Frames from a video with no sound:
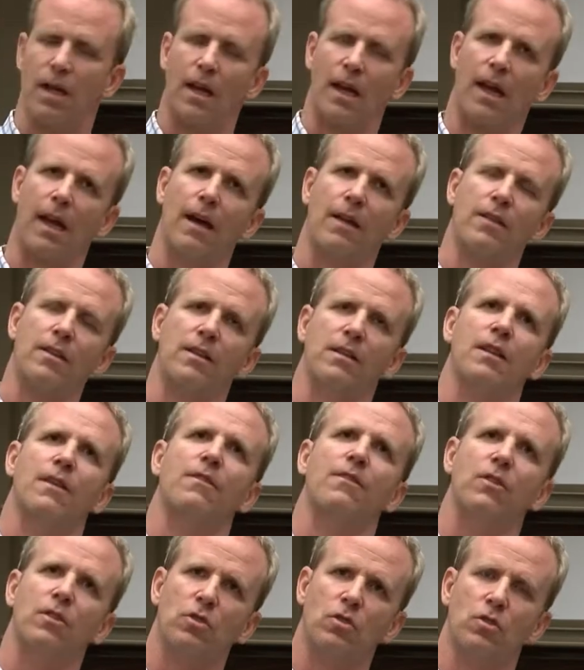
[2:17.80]
And the
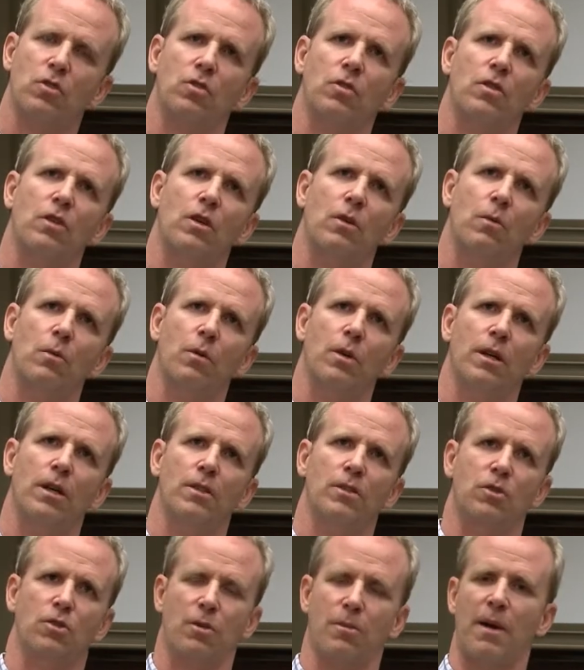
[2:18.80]
difference
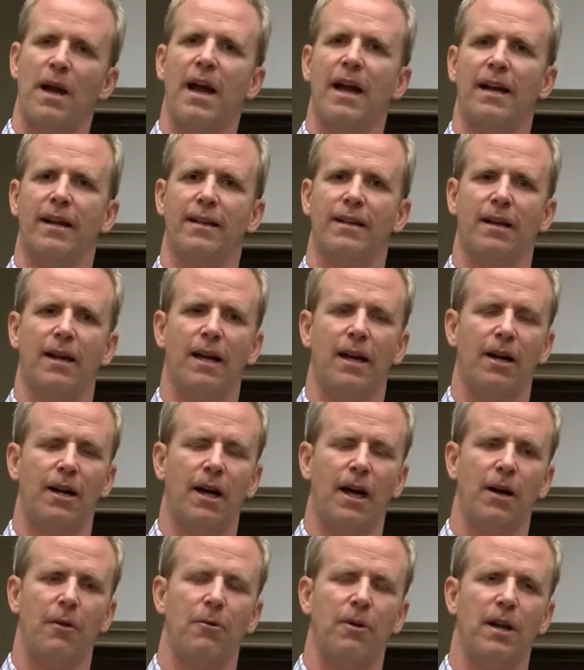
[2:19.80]
was dramatic.
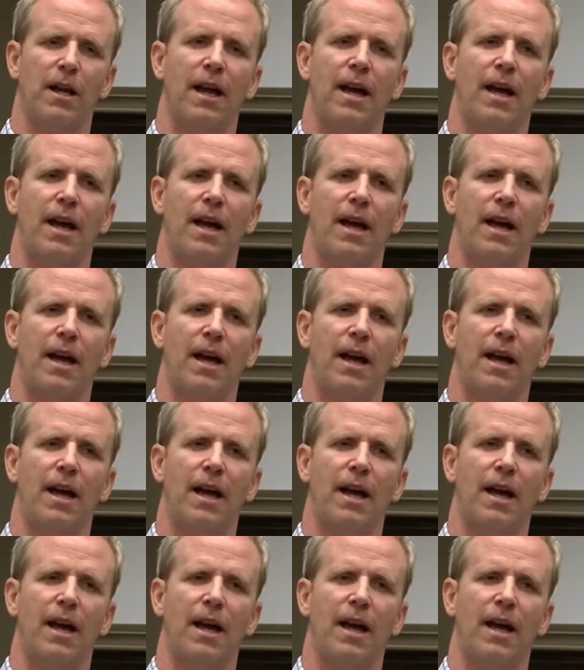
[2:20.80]
I would